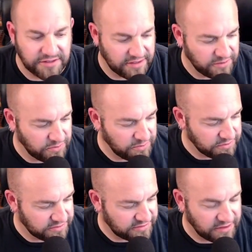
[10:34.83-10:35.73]
and we
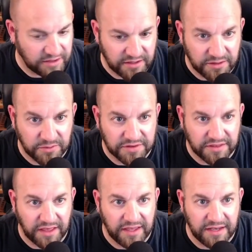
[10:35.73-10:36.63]
will start
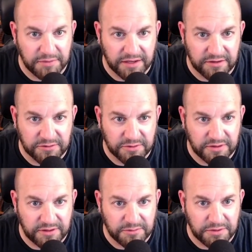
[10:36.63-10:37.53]
with 80 meters. We're a
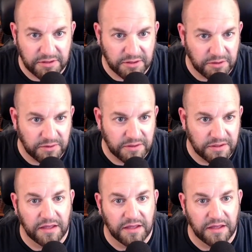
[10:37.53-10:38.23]
little below.